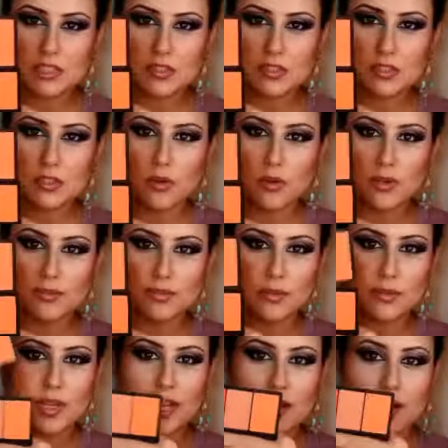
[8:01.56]
edition. So if
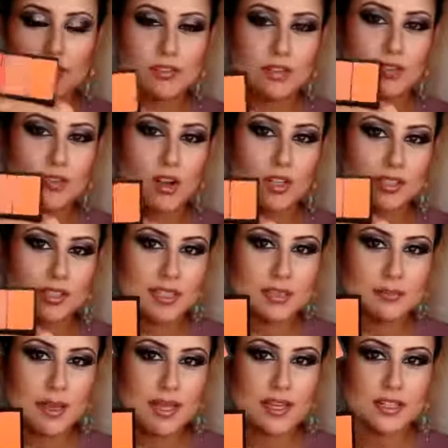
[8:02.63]
you got
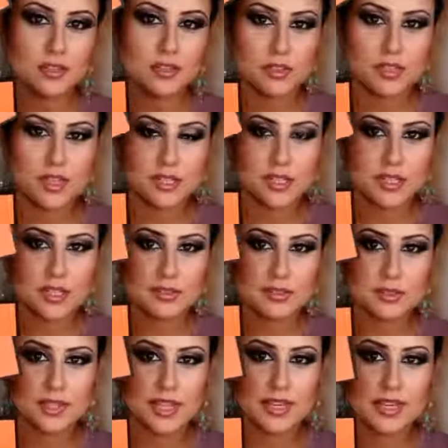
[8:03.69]
this palette, you were lucky enough
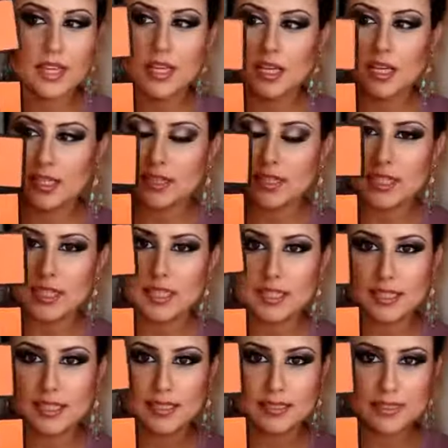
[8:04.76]
to get
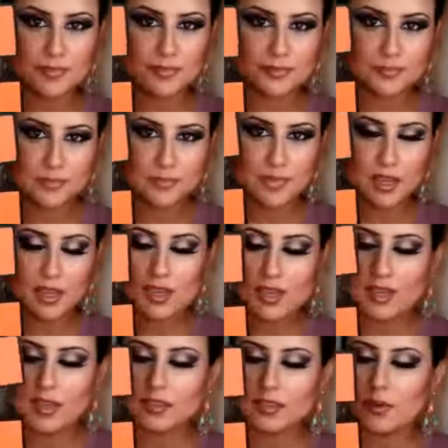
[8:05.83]
the
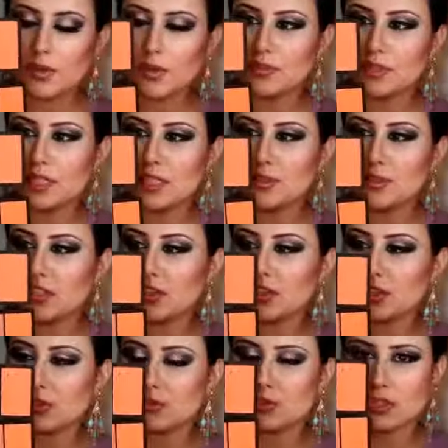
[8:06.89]
one of the limited
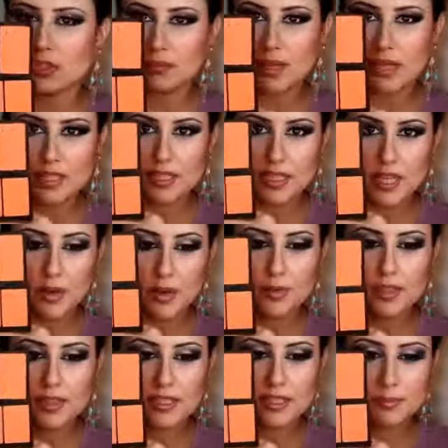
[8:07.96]
edition, which is Pantao
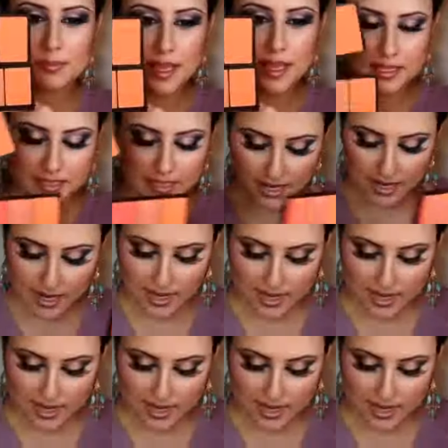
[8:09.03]
in this palette.